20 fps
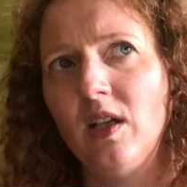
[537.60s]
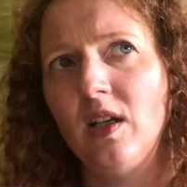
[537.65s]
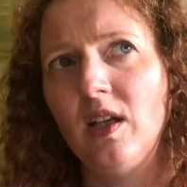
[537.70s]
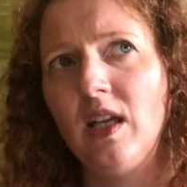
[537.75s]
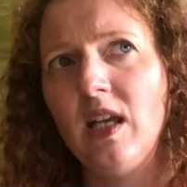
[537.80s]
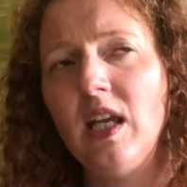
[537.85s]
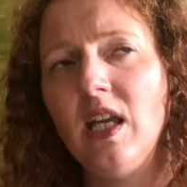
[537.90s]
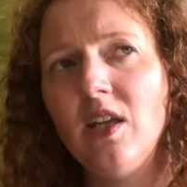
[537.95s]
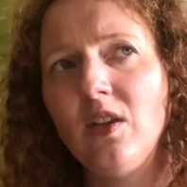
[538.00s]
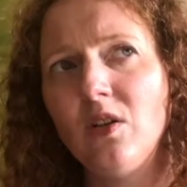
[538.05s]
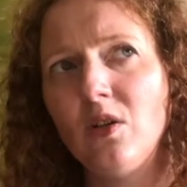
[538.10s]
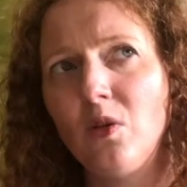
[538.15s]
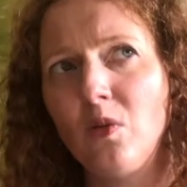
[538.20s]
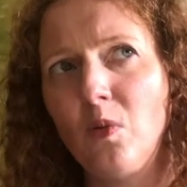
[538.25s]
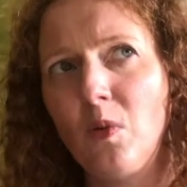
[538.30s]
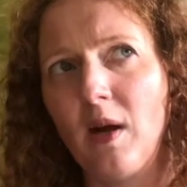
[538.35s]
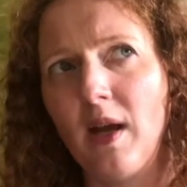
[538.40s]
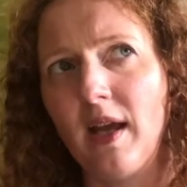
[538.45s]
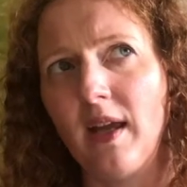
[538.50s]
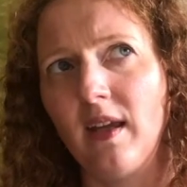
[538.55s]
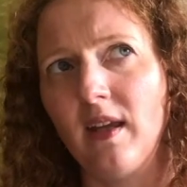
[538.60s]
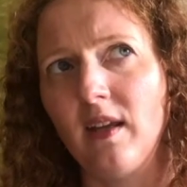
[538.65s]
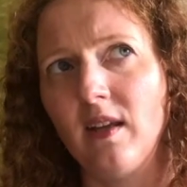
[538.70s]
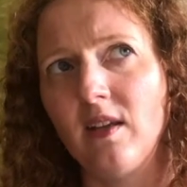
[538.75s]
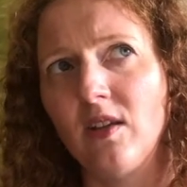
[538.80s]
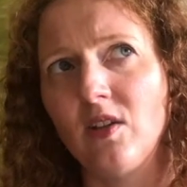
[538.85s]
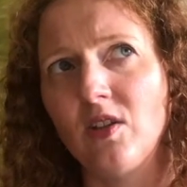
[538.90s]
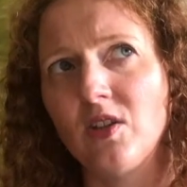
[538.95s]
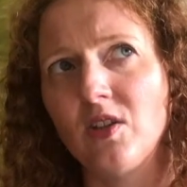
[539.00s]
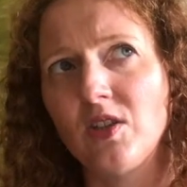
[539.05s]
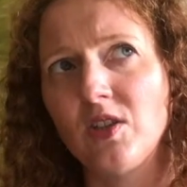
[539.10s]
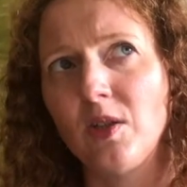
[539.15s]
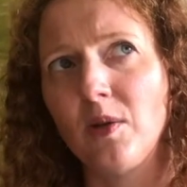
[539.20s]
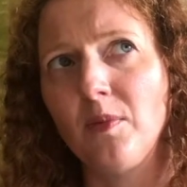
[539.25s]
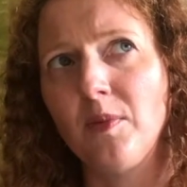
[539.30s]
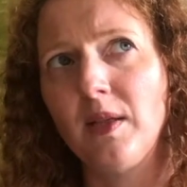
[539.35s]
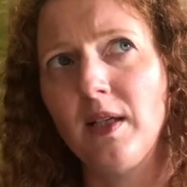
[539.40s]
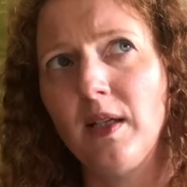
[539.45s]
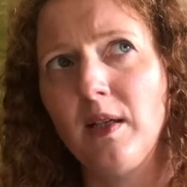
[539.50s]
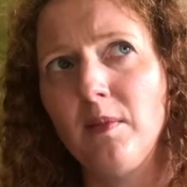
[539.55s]
either way, there's
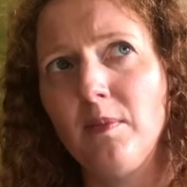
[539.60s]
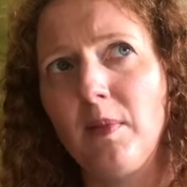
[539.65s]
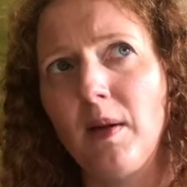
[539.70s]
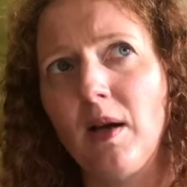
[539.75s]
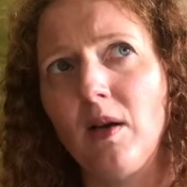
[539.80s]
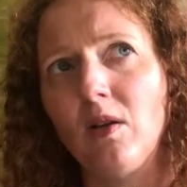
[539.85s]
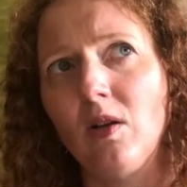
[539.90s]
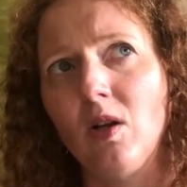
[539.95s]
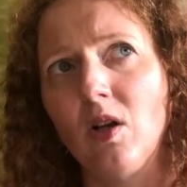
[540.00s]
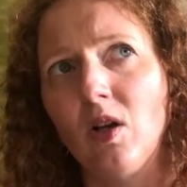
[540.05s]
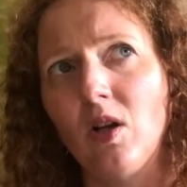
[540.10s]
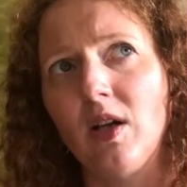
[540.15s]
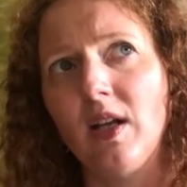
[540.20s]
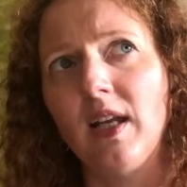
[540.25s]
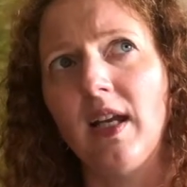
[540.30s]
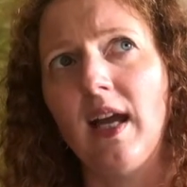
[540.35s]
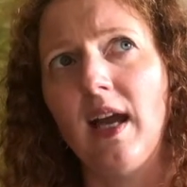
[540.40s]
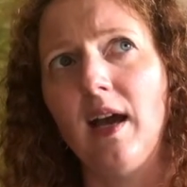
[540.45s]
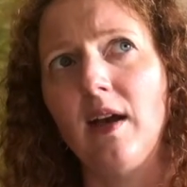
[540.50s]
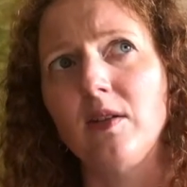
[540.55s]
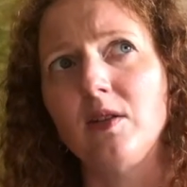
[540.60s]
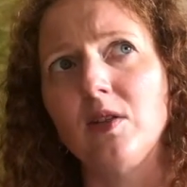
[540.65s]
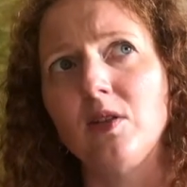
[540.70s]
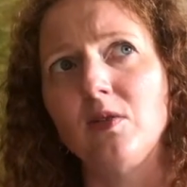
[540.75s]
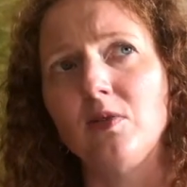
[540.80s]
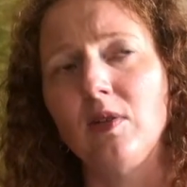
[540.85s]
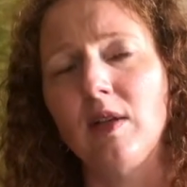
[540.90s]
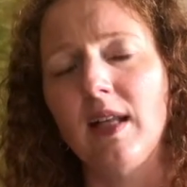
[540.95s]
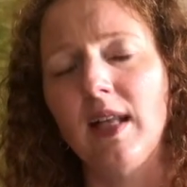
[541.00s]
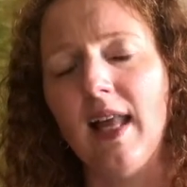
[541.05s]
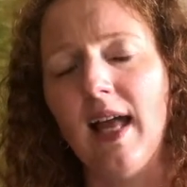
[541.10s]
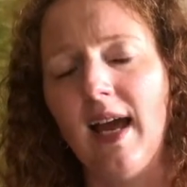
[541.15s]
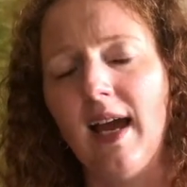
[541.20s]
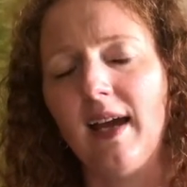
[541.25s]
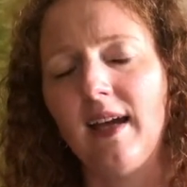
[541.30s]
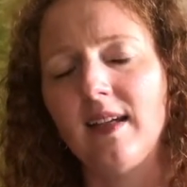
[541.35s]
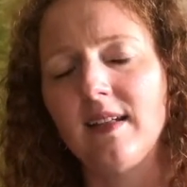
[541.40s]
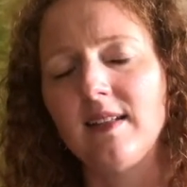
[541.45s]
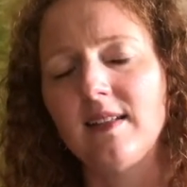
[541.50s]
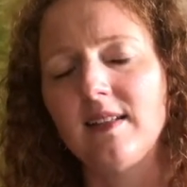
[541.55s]
something about learning how to
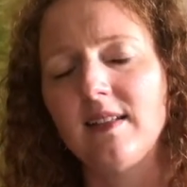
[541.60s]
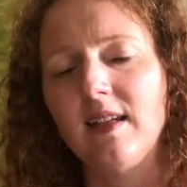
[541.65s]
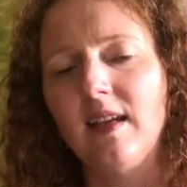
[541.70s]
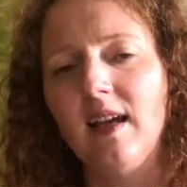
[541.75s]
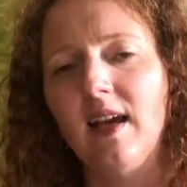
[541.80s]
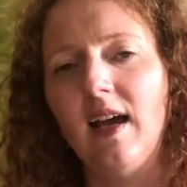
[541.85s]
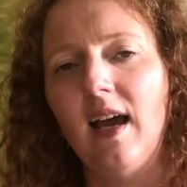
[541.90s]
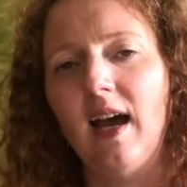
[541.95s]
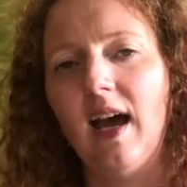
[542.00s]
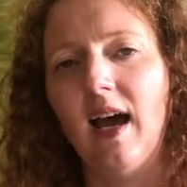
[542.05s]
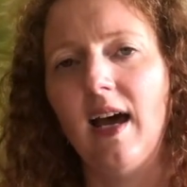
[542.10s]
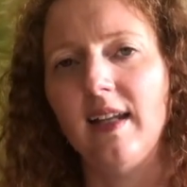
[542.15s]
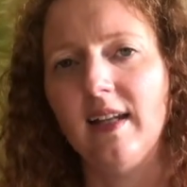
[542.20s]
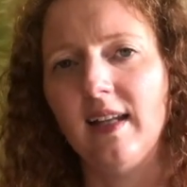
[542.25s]
relax and